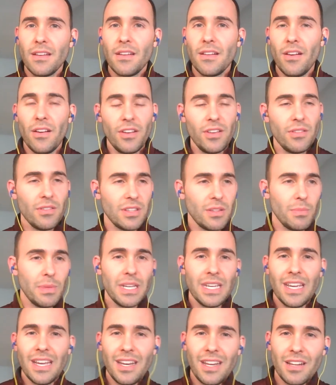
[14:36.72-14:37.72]
Are you at the
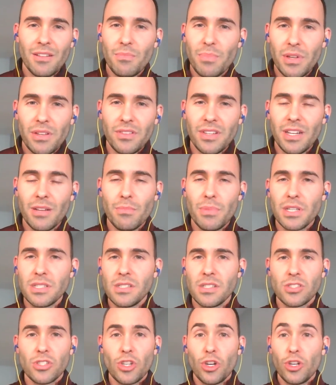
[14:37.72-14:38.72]
beginning of building a
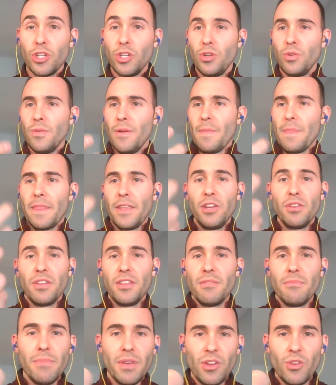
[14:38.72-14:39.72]
business? Are you, you know, in
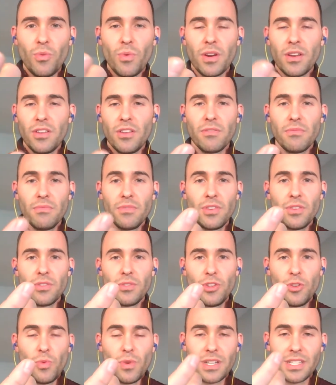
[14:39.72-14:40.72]
the middle where you're, you're,
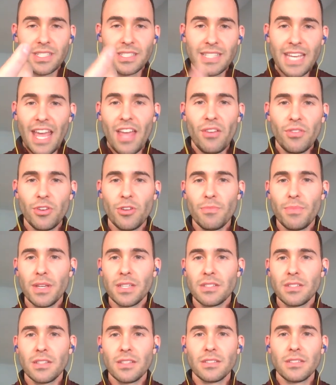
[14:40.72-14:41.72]
you want to scale your
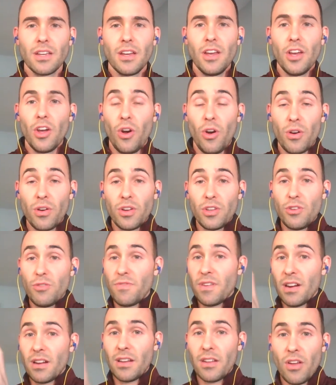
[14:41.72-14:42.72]
business? Or are you
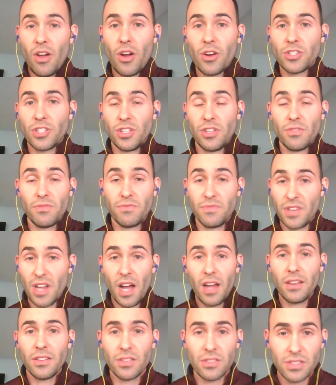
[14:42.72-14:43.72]
very large and you've
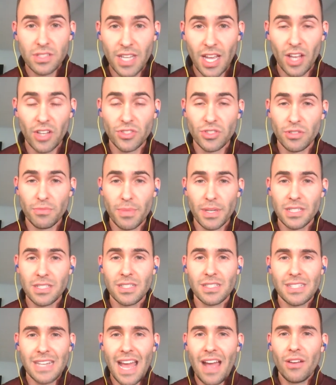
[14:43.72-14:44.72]
done your scales of your
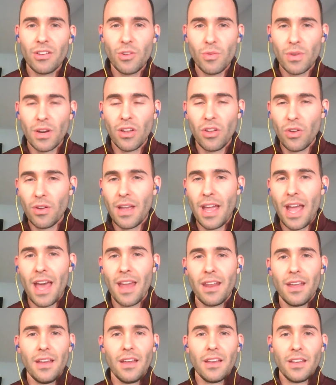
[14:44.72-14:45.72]
business? Now you want to look
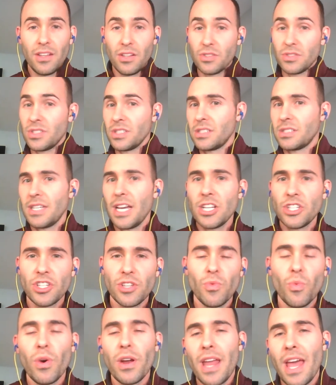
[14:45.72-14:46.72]
at, you know,
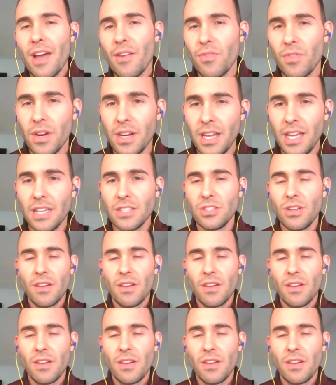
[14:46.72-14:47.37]
succession, whatever it is.